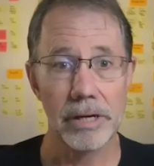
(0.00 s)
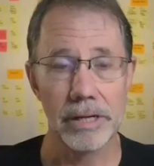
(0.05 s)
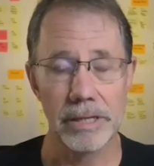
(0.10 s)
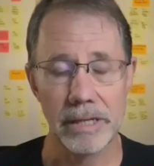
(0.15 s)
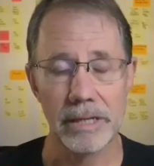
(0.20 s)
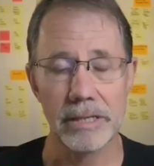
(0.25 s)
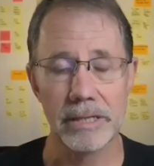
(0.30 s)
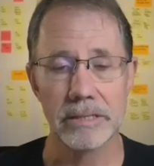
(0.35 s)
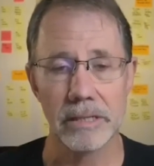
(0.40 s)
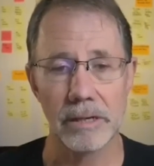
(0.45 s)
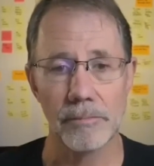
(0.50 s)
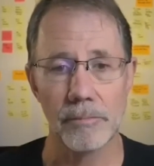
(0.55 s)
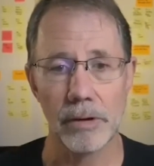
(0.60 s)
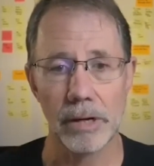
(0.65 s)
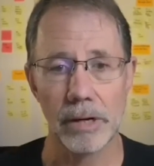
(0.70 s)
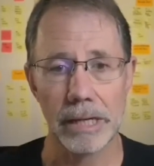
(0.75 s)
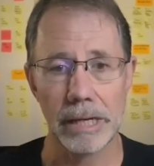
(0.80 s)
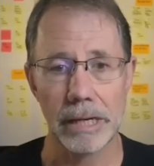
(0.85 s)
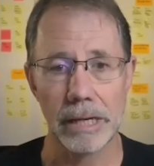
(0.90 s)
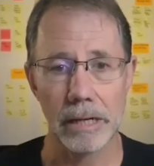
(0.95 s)
need
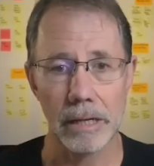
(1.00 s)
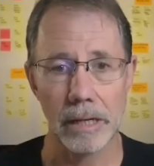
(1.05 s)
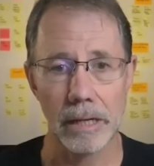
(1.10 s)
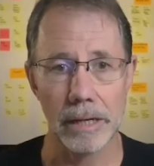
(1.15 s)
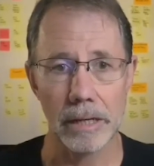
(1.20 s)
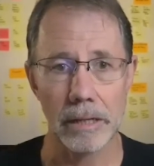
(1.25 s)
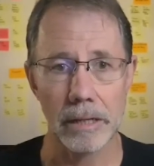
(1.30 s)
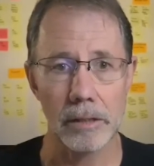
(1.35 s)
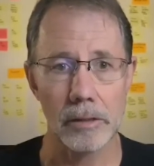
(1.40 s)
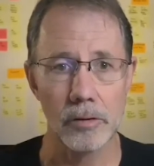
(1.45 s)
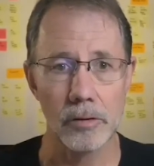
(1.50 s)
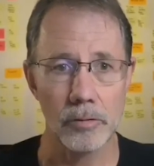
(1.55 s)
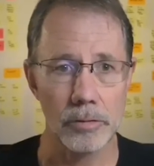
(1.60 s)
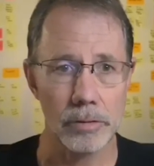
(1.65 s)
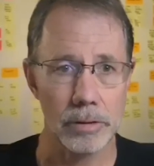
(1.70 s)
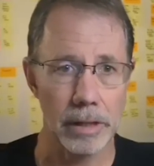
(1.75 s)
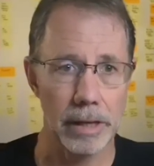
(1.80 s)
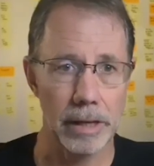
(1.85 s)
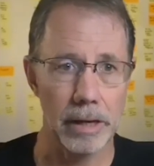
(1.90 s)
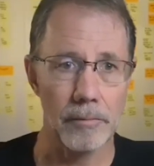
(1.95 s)
somebody like Luke
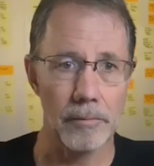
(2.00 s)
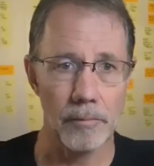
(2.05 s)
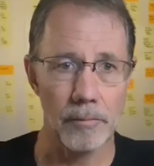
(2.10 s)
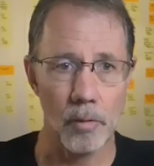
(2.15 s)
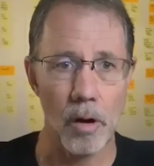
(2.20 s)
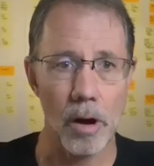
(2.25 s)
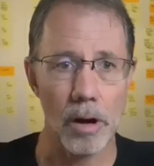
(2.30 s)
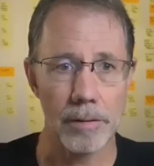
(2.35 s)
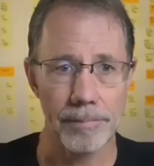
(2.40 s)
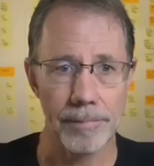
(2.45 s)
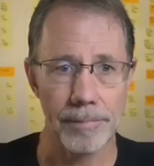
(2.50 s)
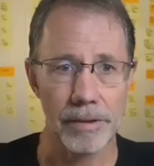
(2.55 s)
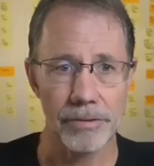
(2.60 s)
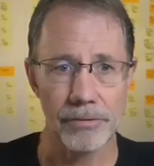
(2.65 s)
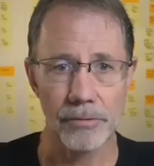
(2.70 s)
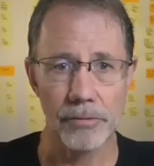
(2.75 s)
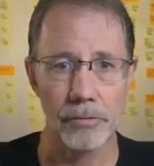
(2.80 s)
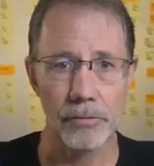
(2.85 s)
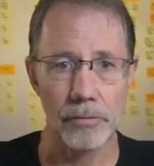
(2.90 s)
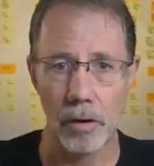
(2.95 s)
to help walk me
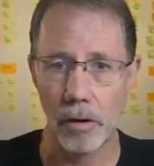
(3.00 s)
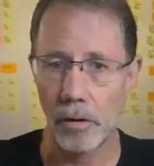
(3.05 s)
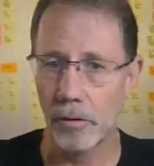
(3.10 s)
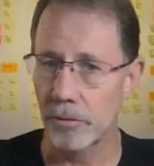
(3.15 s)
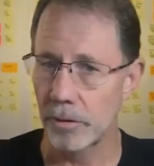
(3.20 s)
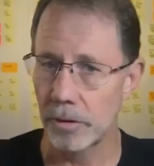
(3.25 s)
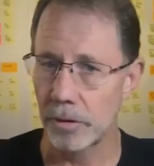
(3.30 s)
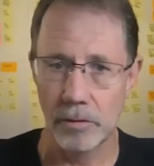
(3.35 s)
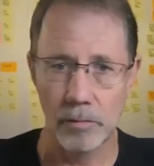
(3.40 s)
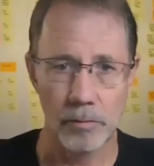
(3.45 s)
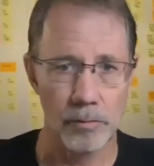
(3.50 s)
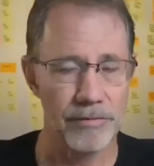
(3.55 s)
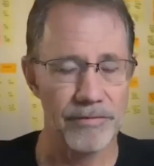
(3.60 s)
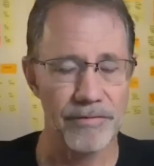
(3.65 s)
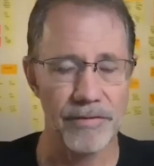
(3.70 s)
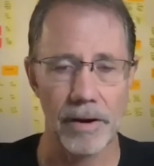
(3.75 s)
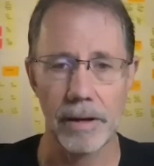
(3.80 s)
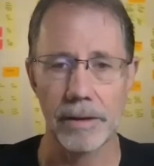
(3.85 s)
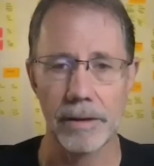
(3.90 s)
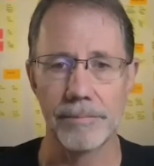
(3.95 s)
through all the little
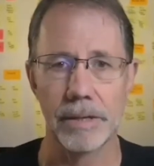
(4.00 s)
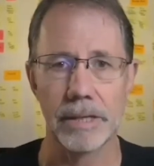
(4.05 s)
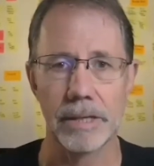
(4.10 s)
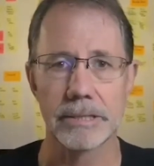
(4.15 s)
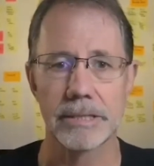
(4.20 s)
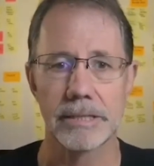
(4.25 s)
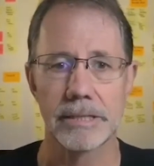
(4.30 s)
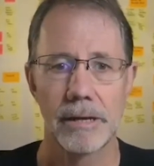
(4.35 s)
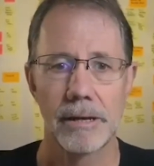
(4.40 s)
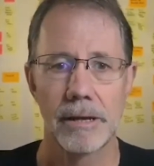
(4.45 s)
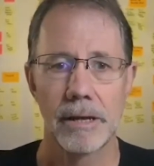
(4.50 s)
refinements.